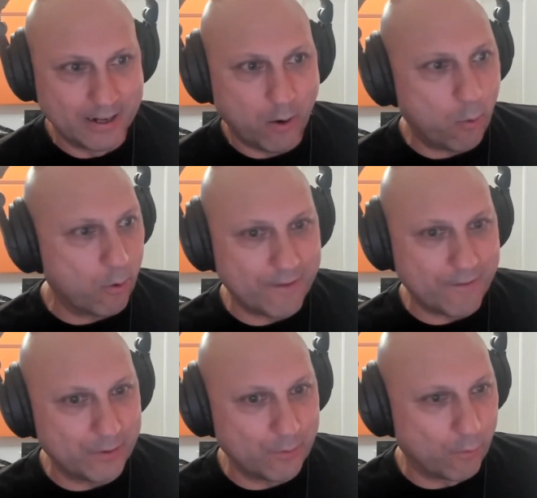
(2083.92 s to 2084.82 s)
all
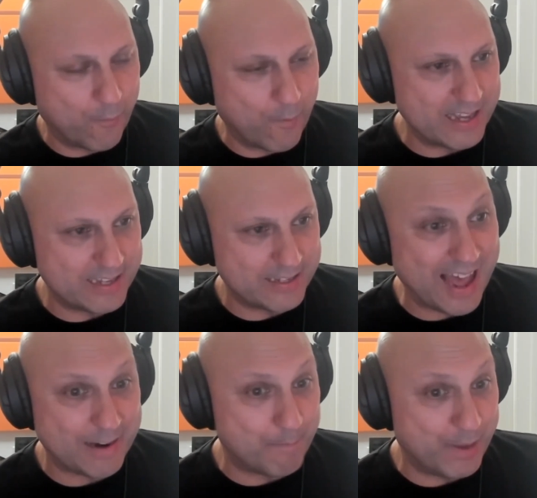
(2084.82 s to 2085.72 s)
over the northwest
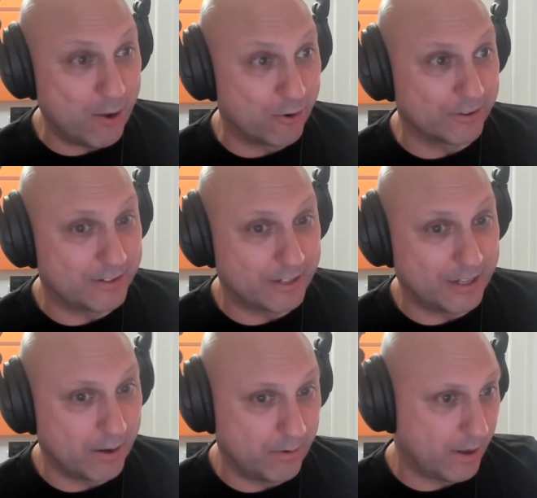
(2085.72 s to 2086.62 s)
and beyond.
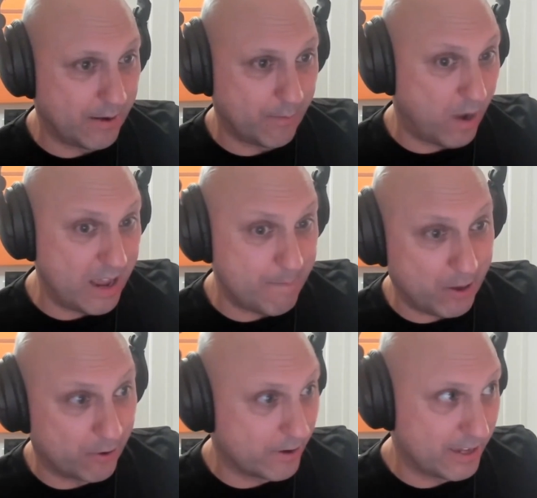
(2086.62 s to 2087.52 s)
Like way
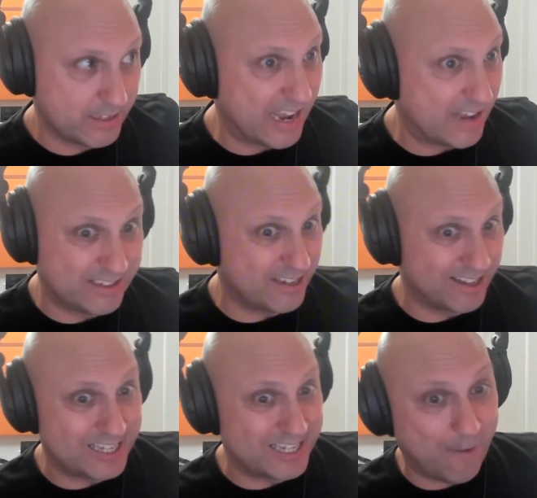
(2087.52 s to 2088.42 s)
beyond, like down
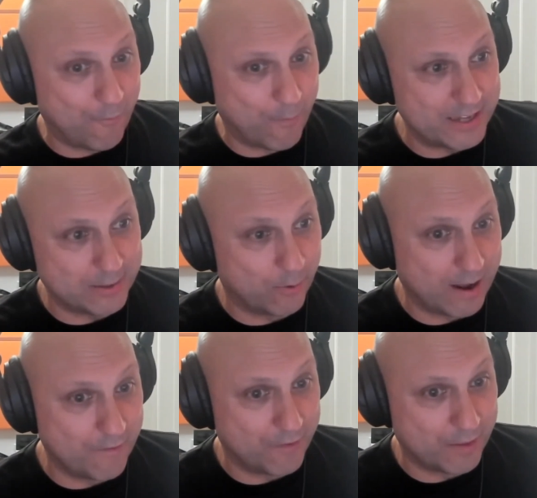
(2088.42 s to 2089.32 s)
to the southwest,
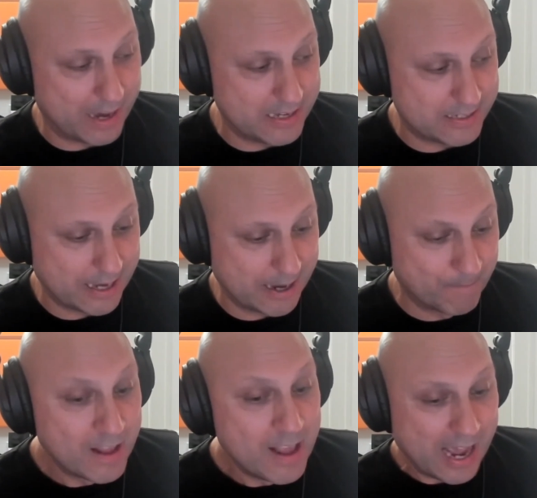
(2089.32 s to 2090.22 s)
all over the place.
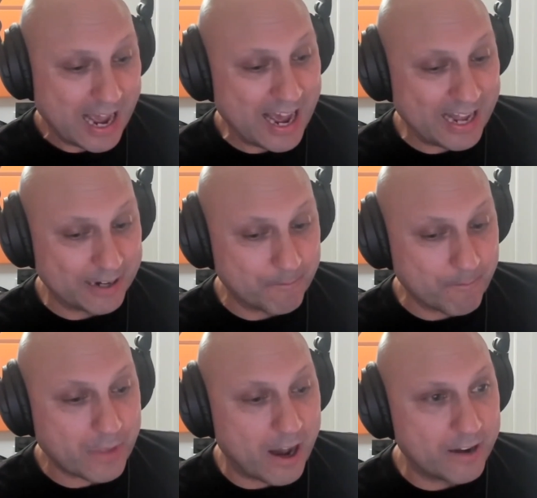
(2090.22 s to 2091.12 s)
And
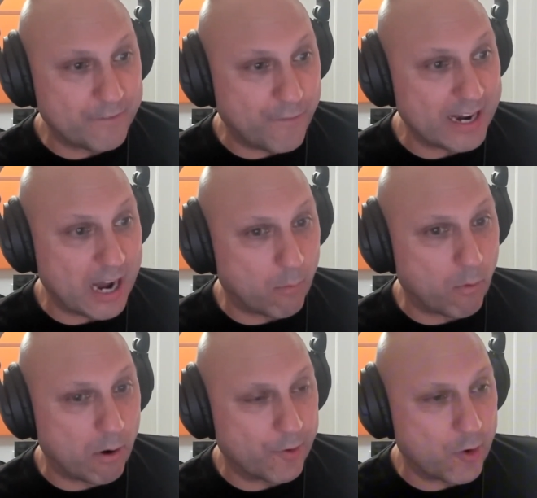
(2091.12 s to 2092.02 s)
I'd find out
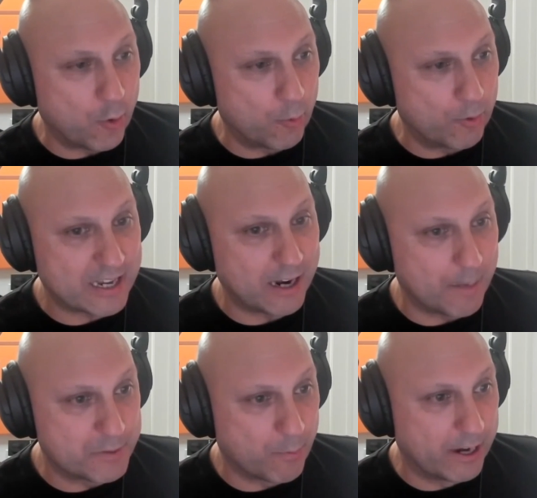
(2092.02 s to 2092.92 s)
what the coolest
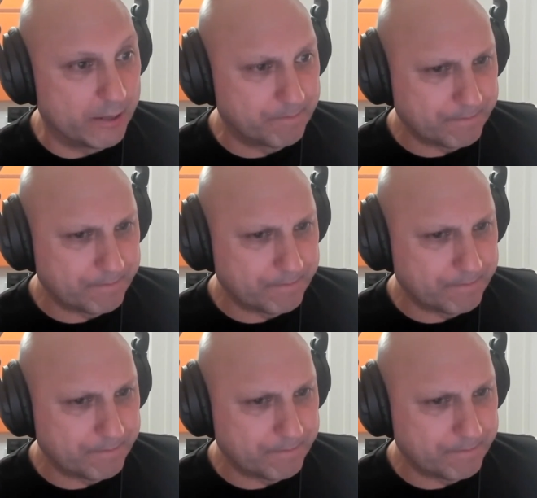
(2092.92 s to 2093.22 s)
clubs were